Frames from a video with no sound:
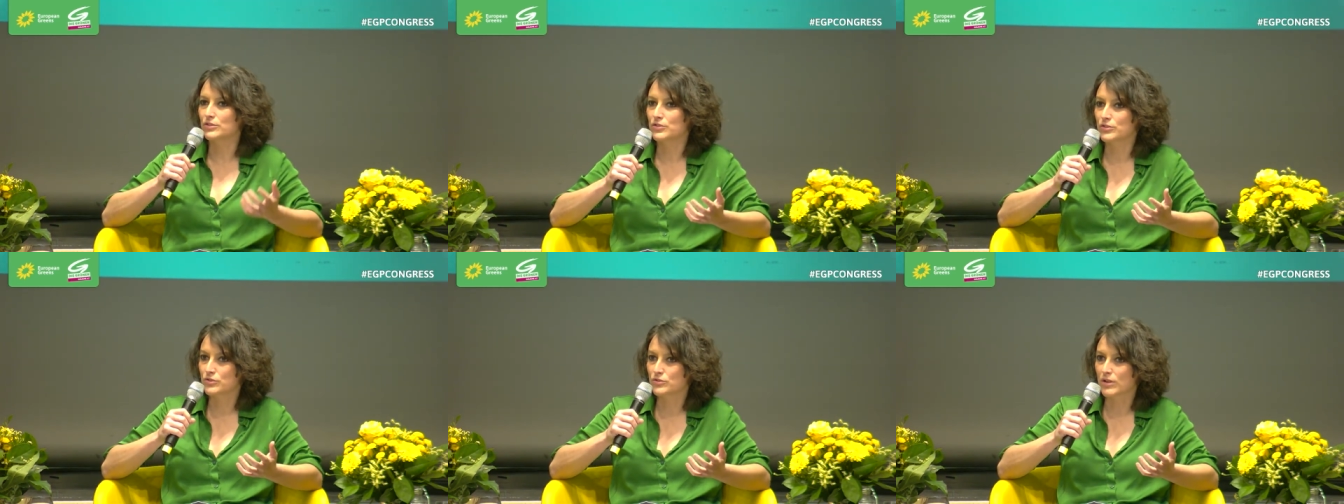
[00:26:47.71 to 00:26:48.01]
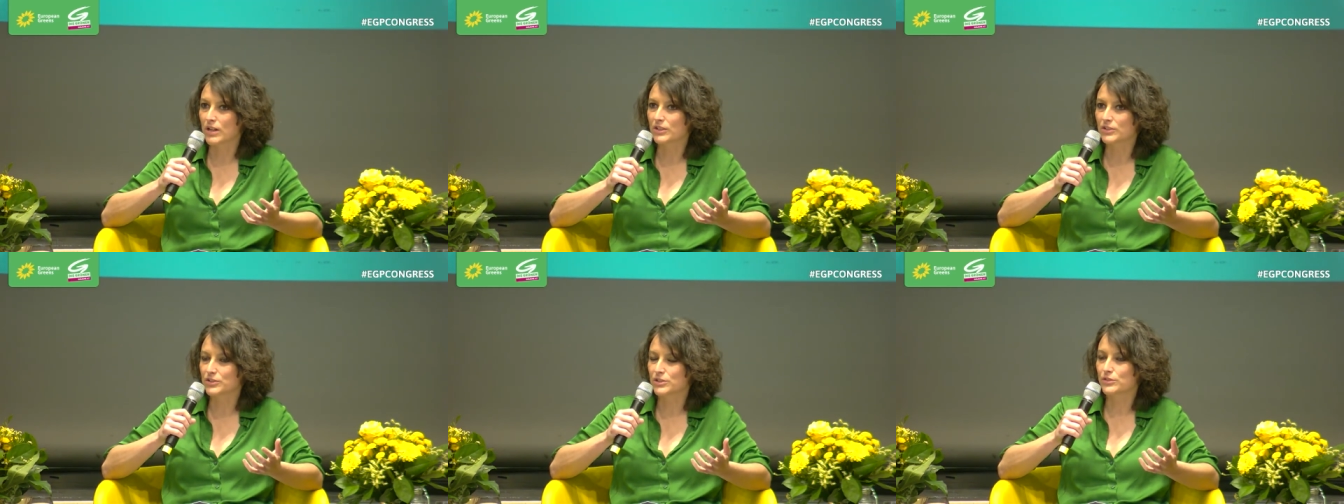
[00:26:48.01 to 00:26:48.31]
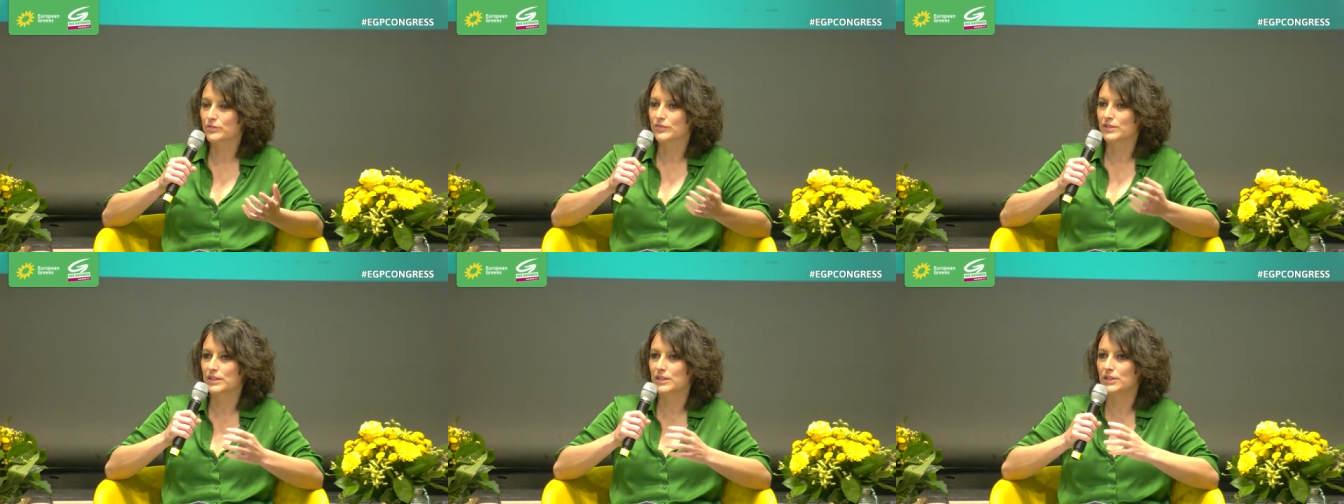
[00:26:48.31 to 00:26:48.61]
structure
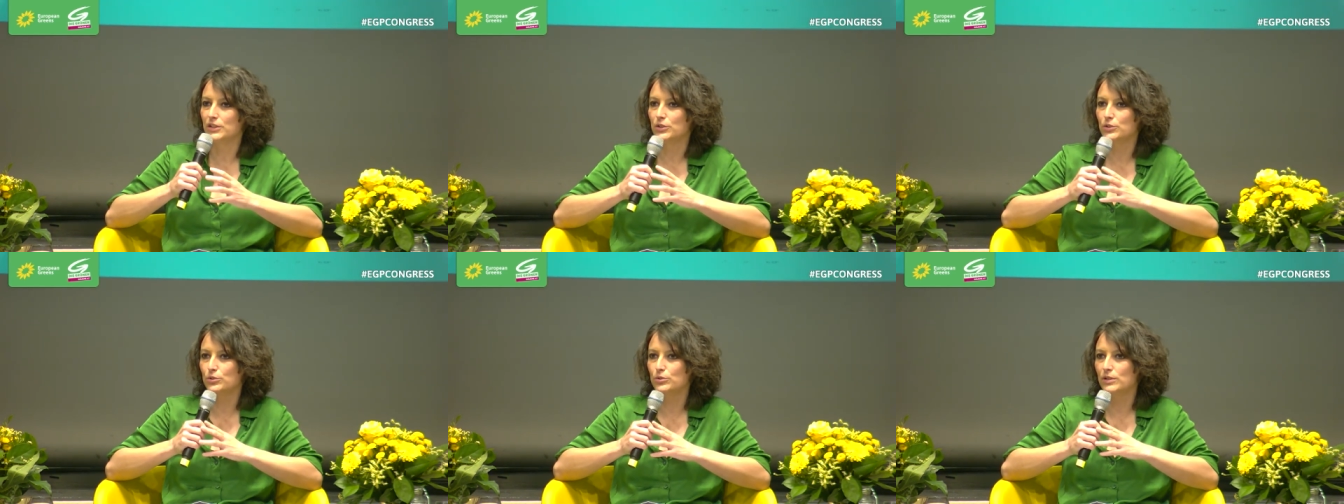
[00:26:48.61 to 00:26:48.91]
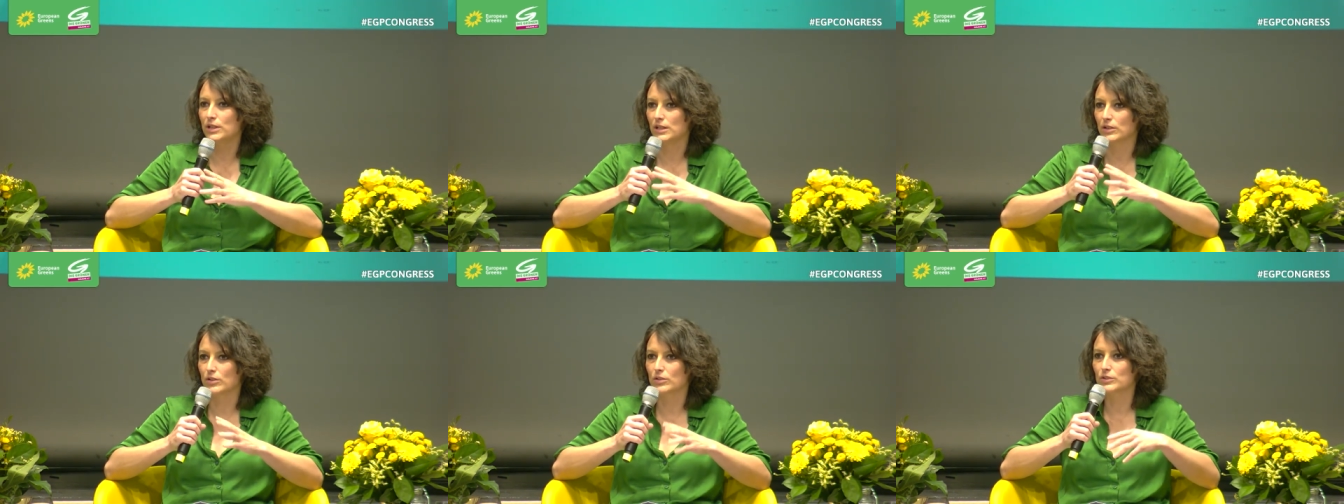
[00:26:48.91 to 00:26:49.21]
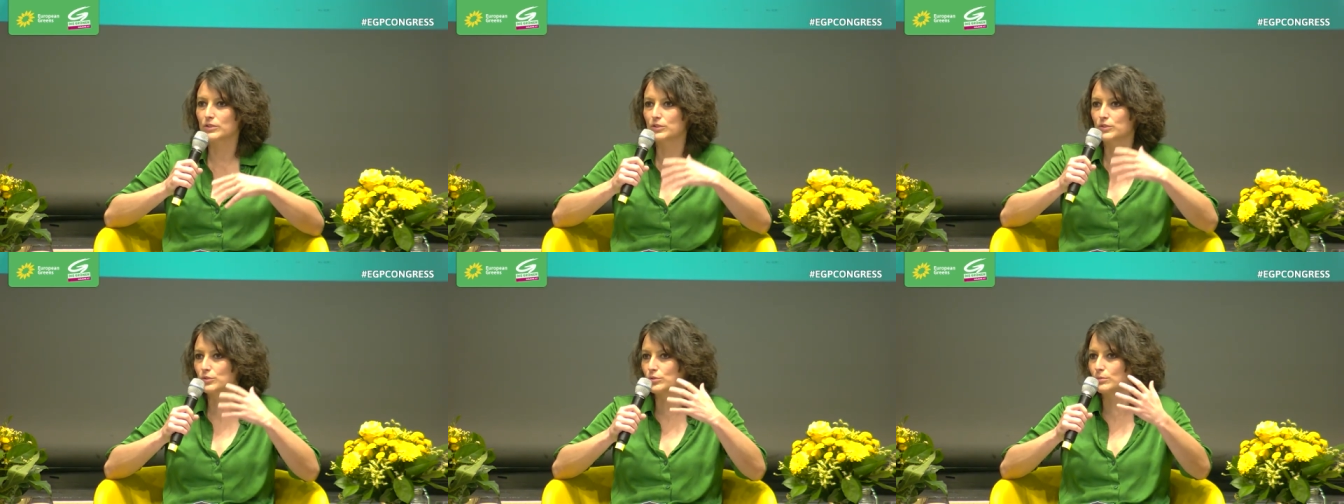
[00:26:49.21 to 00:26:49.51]
of the EU in
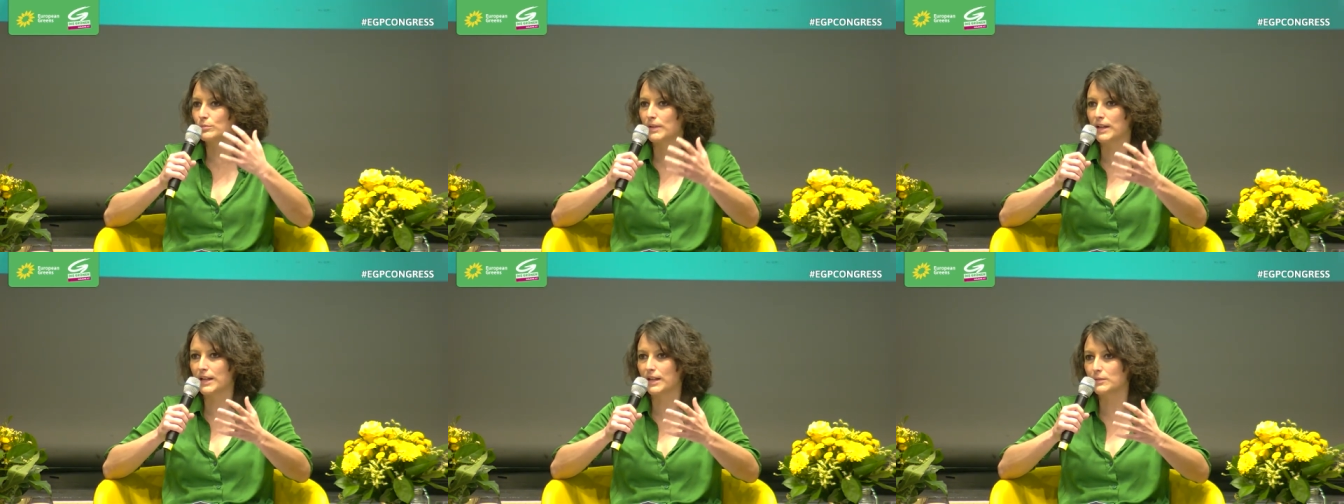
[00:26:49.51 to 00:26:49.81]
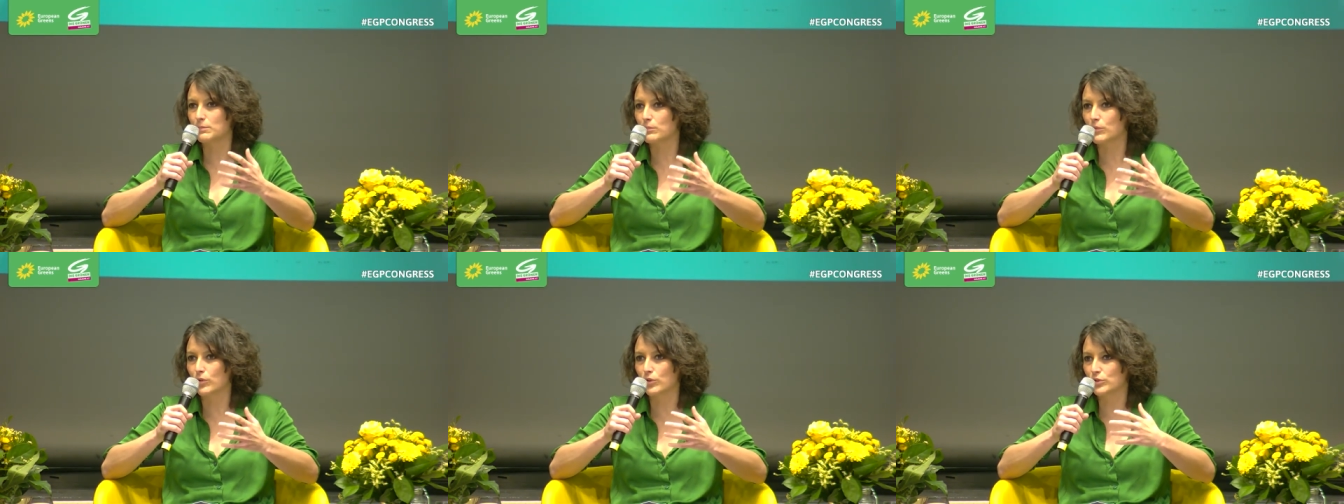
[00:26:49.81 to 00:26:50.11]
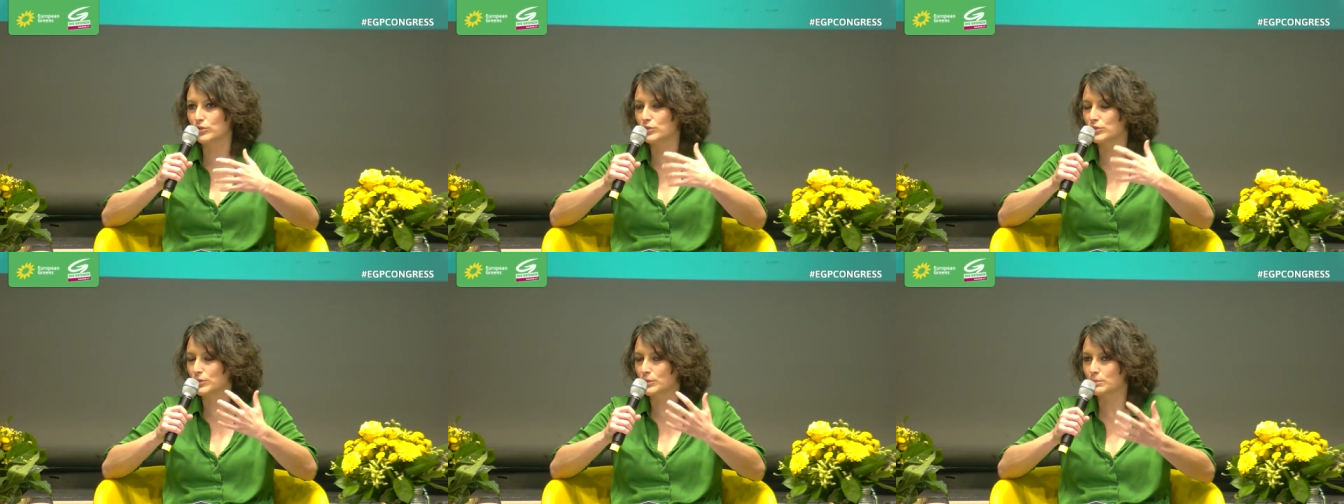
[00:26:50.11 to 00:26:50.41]
order to make more
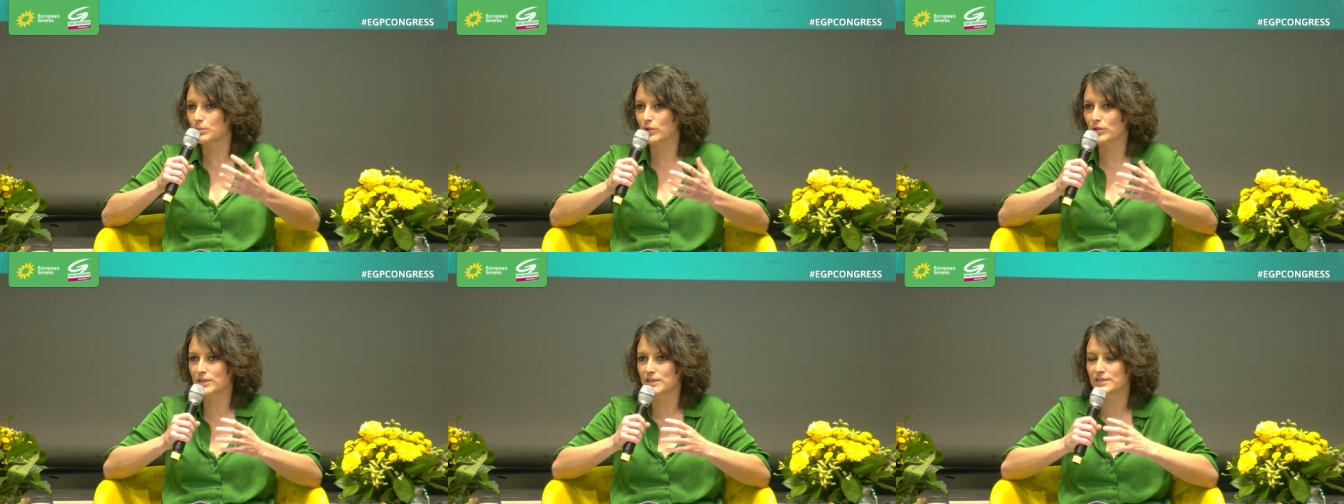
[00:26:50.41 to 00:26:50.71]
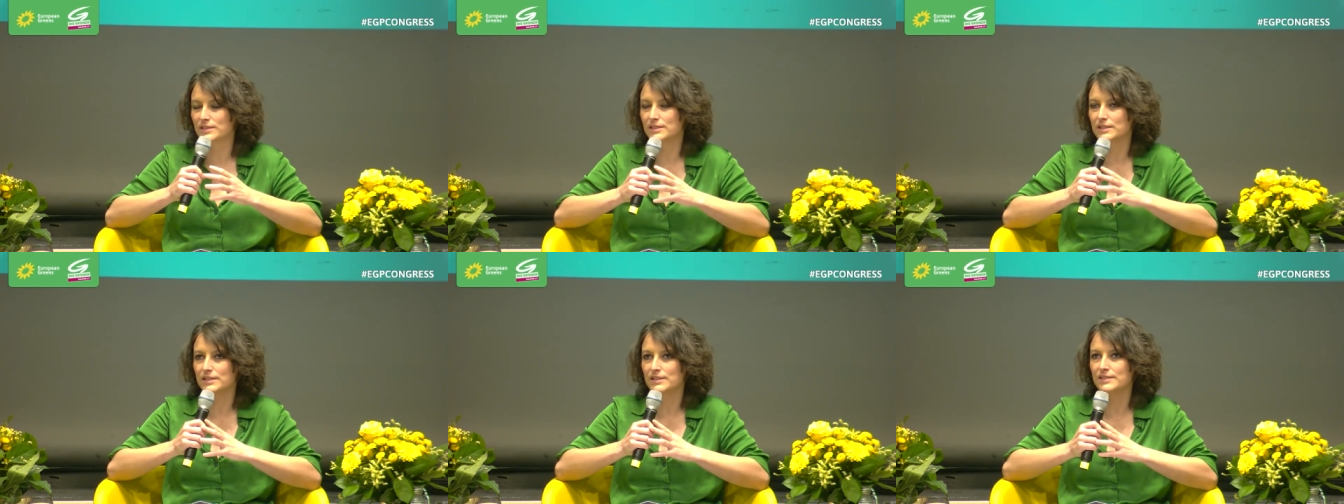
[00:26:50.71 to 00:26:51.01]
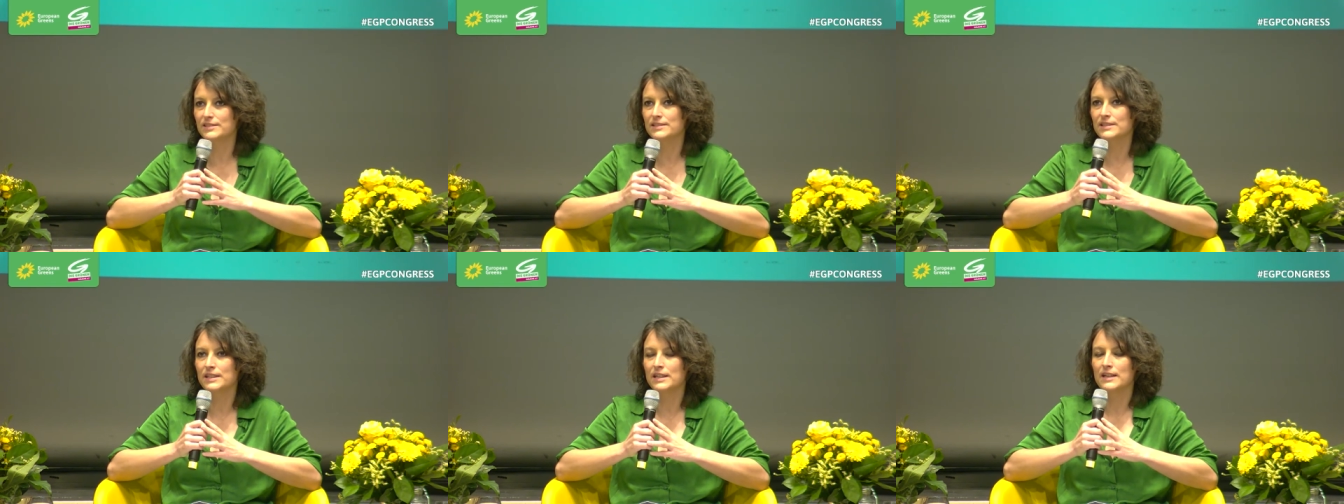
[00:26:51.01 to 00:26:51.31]
social
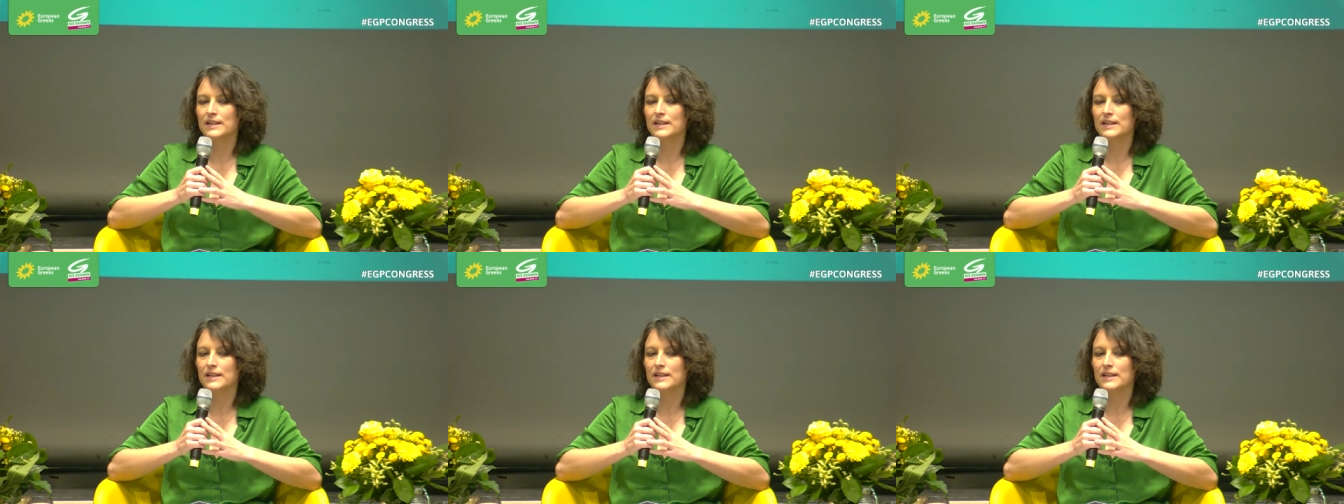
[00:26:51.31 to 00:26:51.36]
policies,